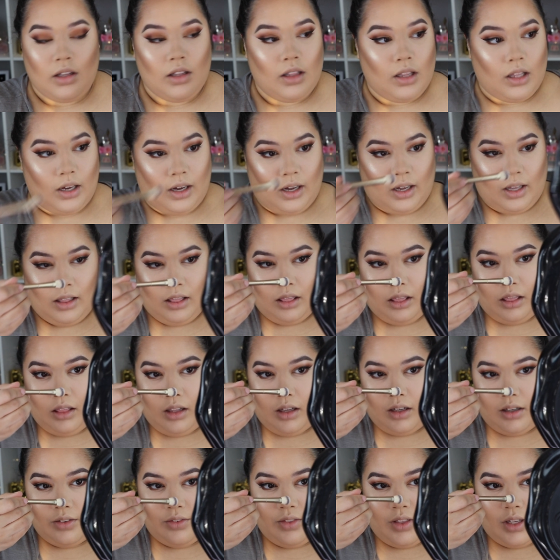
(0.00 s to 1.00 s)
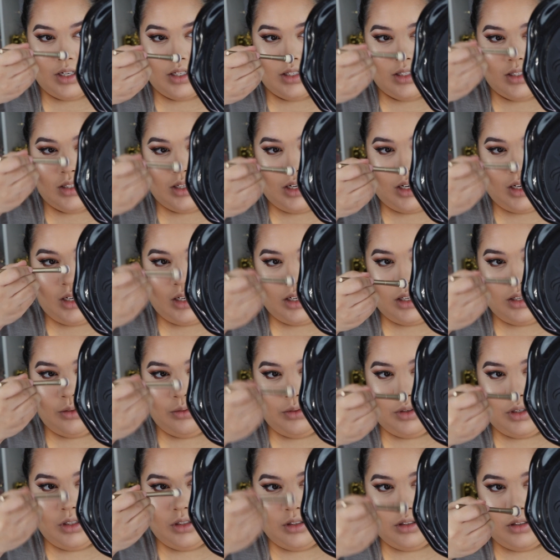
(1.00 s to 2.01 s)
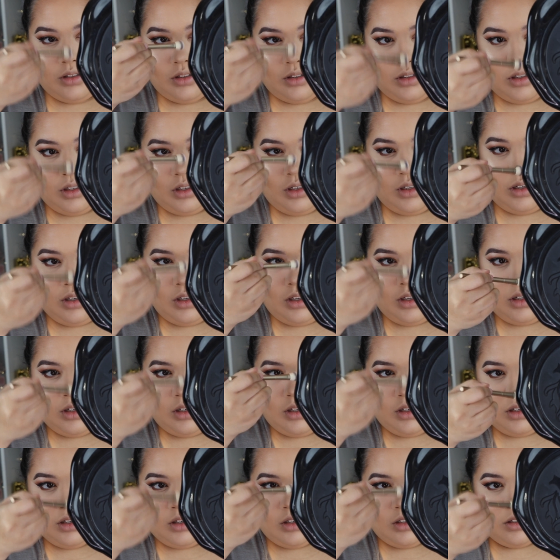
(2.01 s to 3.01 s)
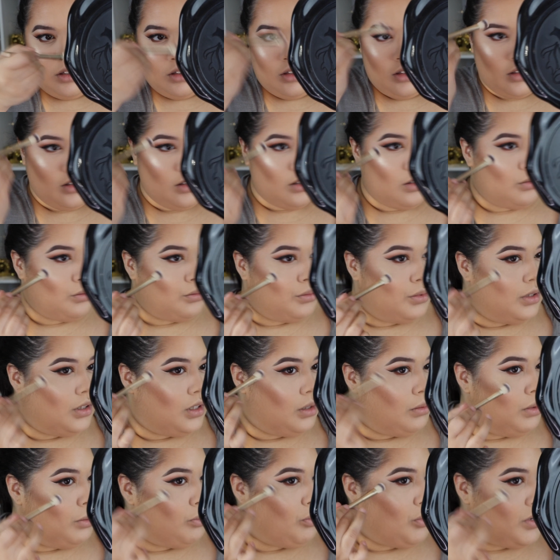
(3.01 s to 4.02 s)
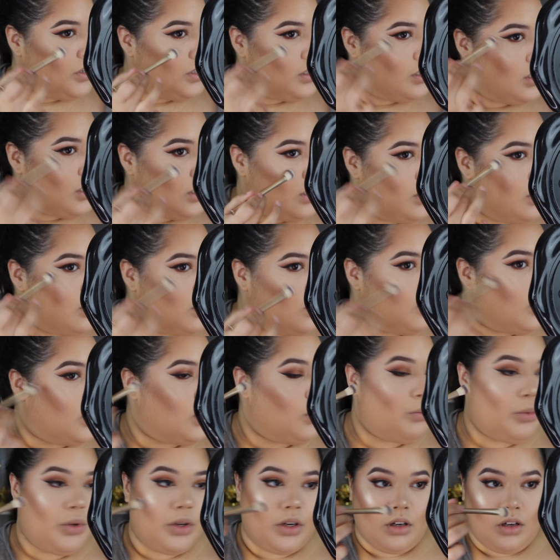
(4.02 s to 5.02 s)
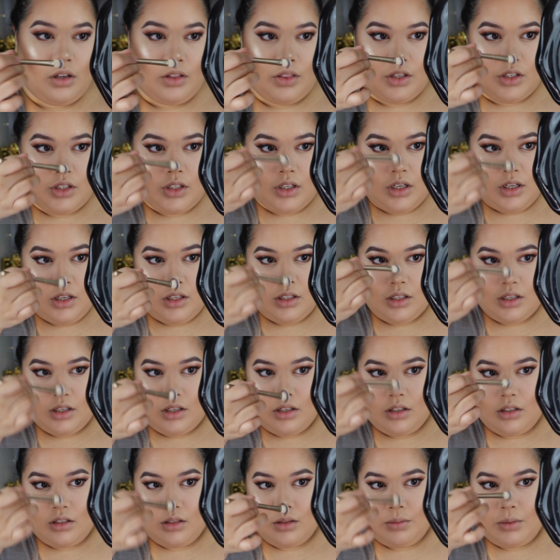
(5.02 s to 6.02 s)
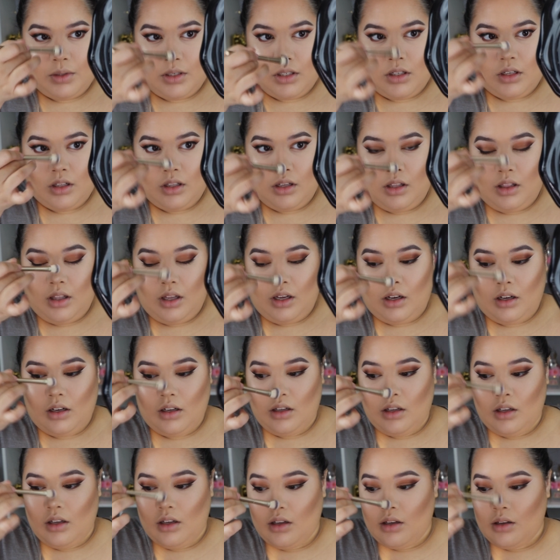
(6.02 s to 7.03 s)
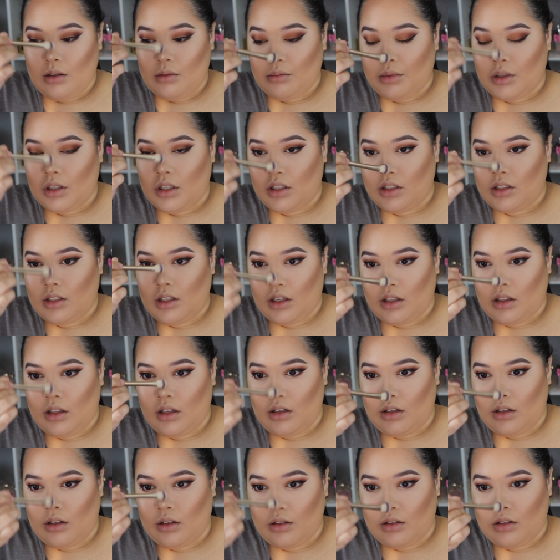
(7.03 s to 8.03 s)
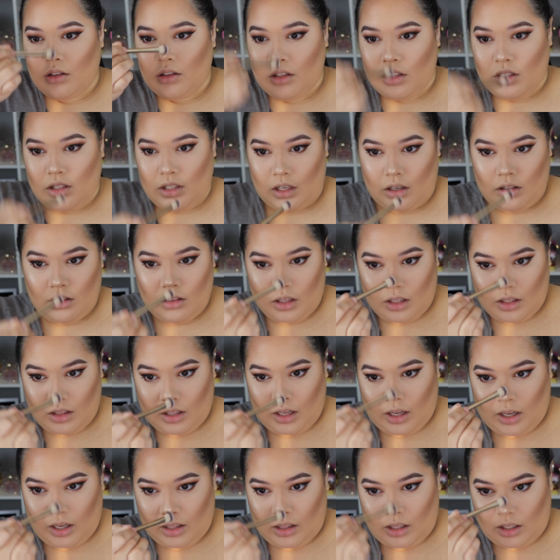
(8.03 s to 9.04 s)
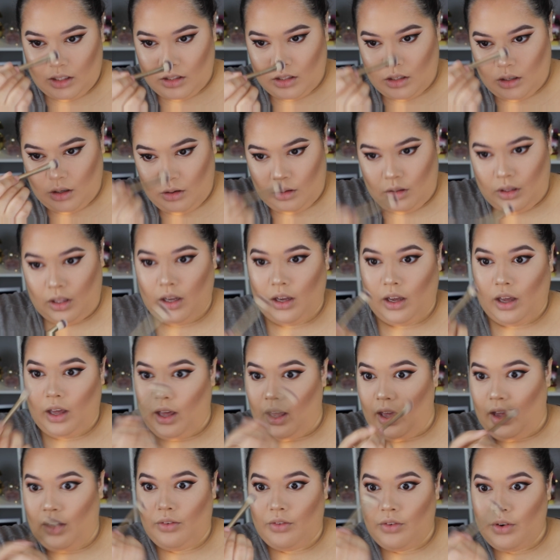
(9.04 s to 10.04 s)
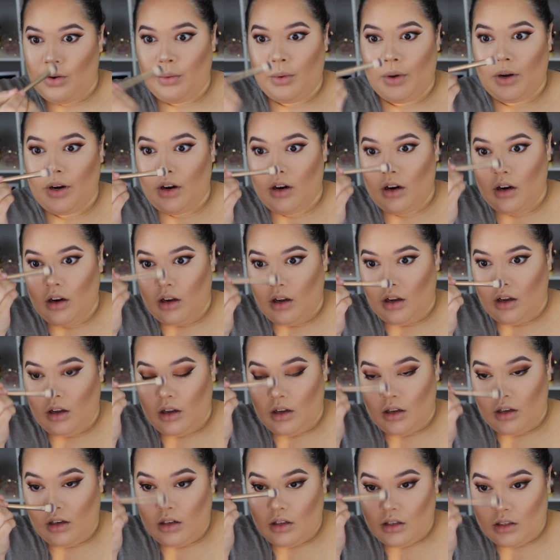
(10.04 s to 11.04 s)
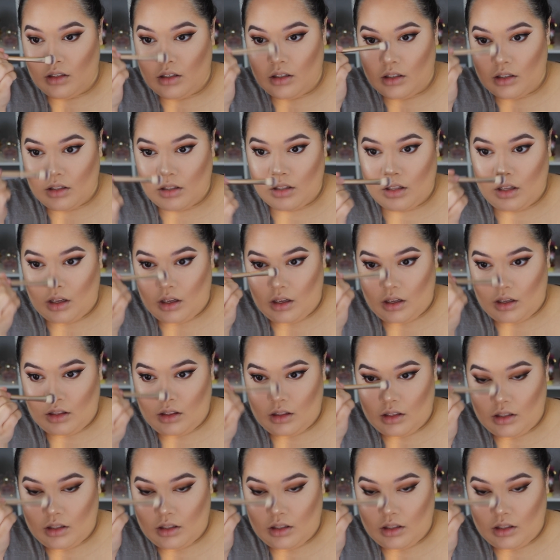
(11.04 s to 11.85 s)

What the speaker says: Like I love that it's tiny. You can really be precise on where you put it on the cheeks, and especially like put it down the nose, because I don't like the highlight to go like everywhere, just like in